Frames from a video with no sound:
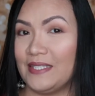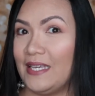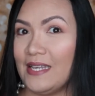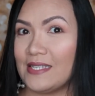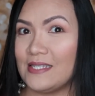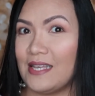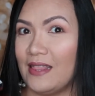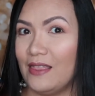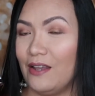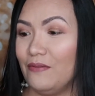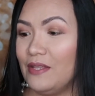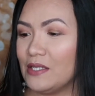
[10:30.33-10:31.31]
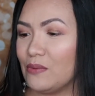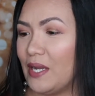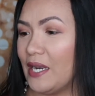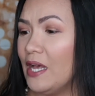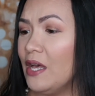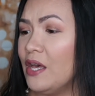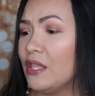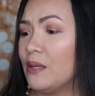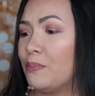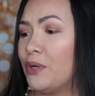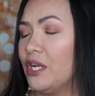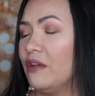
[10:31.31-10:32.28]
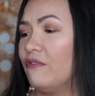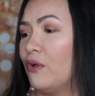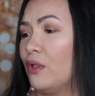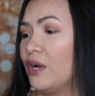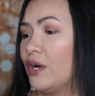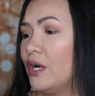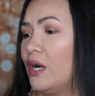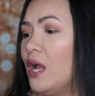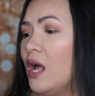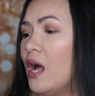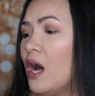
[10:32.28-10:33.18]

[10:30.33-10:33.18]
yes, I love this one, the Pretty Vulgar.